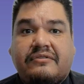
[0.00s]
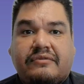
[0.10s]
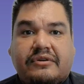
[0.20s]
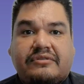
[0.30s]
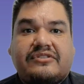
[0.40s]

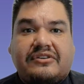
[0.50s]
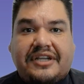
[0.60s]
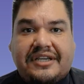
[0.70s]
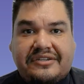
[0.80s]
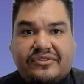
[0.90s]
Focus on
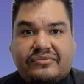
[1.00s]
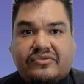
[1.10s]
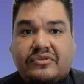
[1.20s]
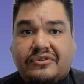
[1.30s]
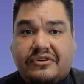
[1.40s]

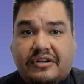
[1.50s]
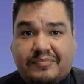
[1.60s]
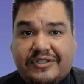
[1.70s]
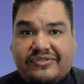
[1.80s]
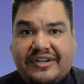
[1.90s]
issues, not
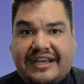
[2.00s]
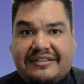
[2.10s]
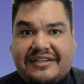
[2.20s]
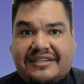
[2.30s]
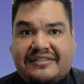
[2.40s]

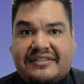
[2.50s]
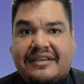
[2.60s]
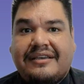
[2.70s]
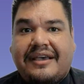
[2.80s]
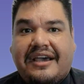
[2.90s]
personalities,
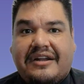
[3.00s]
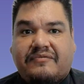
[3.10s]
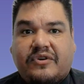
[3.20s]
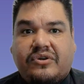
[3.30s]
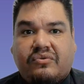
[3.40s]
and
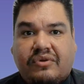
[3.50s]
avoid